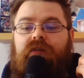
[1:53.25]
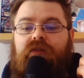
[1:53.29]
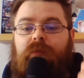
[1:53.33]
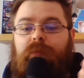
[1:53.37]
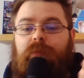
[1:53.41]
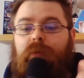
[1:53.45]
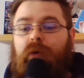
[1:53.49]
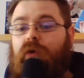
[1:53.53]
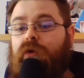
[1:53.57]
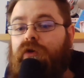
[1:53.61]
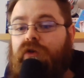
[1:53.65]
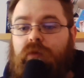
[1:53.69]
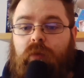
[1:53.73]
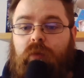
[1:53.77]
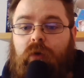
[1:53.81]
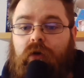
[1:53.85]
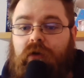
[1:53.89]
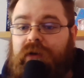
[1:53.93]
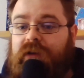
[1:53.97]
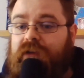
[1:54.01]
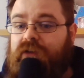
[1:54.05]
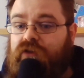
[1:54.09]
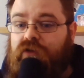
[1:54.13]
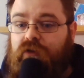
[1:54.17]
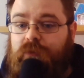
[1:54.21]
support you
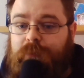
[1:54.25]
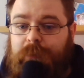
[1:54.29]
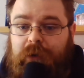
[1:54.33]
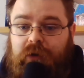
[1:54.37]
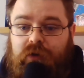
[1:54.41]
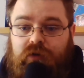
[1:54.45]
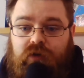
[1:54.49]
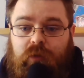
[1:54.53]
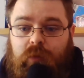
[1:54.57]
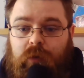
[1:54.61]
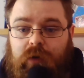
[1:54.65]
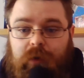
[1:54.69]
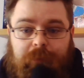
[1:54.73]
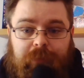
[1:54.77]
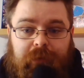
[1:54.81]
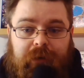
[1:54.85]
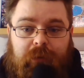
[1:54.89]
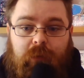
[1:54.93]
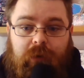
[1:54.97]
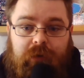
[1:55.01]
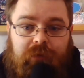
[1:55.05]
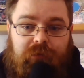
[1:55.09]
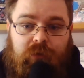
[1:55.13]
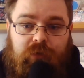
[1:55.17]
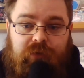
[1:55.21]
want is just because you want to
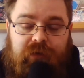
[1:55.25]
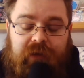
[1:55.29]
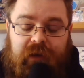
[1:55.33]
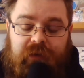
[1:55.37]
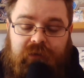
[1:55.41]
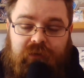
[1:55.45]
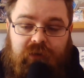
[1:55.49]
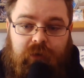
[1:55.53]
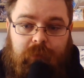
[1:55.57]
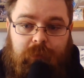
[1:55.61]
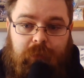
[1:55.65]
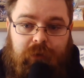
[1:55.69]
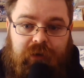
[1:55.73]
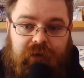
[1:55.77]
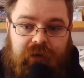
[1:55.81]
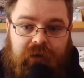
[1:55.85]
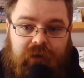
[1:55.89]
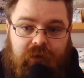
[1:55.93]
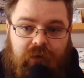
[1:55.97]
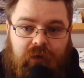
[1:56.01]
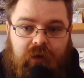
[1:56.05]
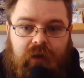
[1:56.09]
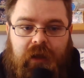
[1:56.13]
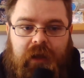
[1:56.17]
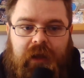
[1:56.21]
bring one of your decks to the modern
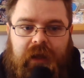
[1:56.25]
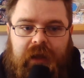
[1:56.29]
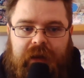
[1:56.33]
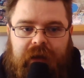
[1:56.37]
era.